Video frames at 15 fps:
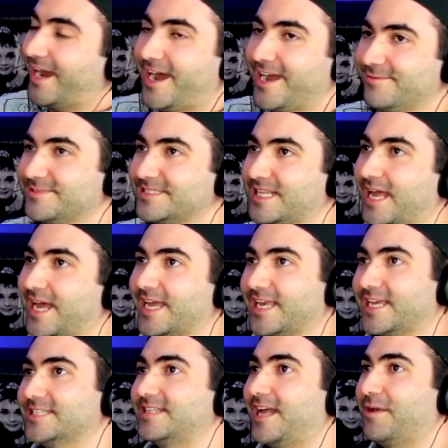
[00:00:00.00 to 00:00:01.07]
I was like,
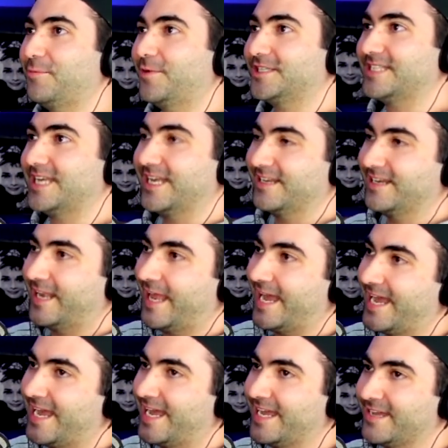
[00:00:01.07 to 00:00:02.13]
because I watched
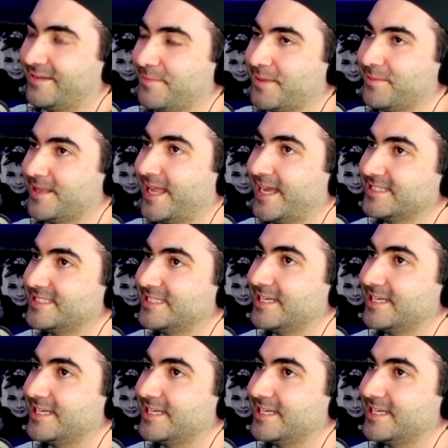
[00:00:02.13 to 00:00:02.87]
that maybe last